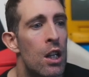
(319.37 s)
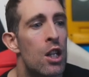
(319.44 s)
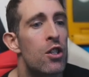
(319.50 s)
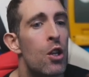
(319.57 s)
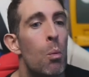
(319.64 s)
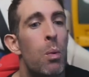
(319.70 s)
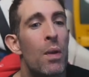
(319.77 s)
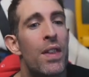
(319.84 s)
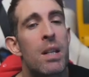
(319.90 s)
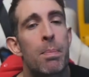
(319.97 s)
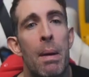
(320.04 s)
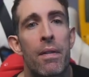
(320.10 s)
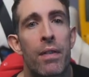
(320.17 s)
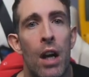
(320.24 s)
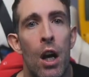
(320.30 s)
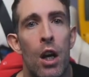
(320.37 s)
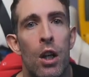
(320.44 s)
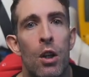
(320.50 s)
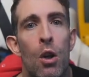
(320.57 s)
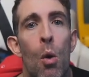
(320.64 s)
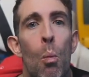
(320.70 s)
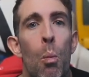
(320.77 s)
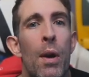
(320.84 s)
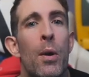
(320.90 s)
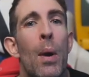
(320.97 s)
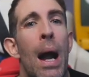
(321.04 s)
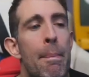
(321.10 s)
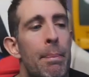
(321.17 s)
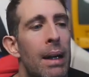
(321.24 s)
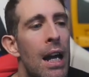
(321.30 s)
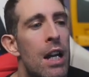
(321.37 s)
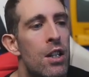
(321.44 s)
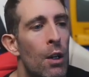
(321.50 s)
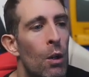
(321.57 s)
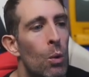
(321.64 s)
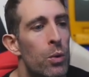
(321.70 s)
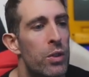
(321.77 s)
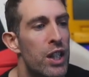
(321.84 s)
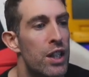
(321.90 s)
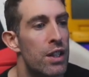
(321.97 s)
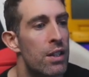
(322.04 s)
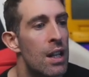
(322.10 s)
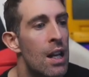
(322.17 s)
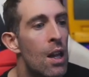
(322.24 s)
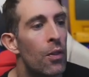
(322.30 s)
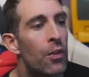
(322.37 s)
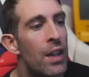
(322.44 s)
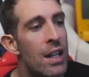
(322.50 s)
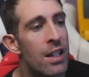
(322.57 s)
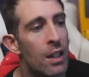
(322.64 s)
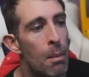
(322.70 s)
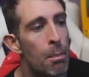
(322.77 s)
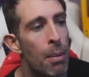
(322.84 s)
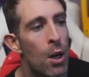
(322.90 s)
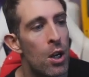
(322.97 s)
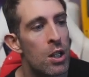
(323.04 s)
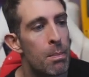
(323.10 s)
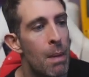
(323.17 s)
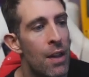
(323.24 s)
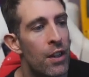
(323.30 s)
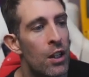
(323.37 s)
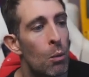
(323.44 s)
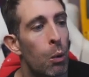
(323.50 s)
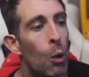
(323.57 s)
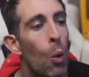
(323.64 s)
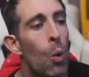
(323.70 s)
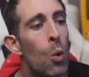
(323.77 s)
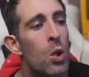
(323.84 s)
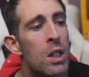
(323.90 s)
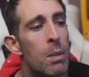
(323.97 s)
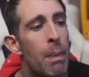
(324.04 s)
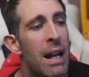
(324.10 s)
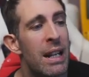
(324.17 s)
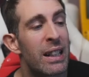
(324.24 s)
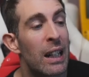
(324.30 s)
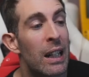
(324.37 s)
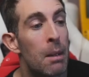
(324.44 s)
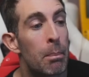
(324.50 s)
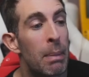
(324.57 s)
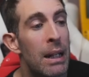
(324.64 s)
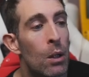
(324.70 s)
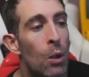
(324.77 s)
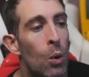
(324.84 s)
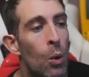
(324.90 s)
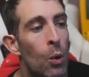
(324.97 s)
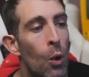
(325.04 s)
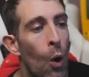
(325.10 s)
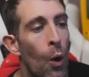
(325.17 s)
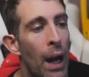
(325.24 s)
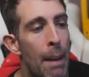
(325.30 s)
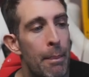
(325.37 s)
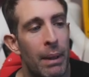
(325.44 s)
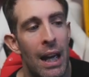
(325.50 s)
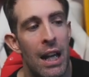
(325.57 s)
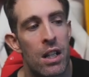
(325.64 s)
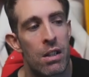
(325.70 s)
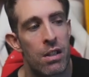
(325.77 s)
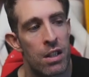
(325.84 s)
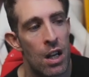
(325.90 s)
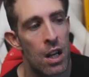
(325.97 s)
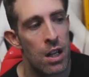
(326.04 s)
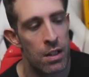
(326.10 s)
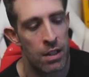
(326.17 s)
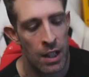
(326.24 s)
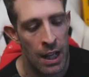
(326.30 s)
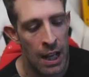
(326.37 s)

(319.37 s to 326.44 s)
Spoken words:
So with this bit of code, when your application launches, this compose method will automatically be called on application start,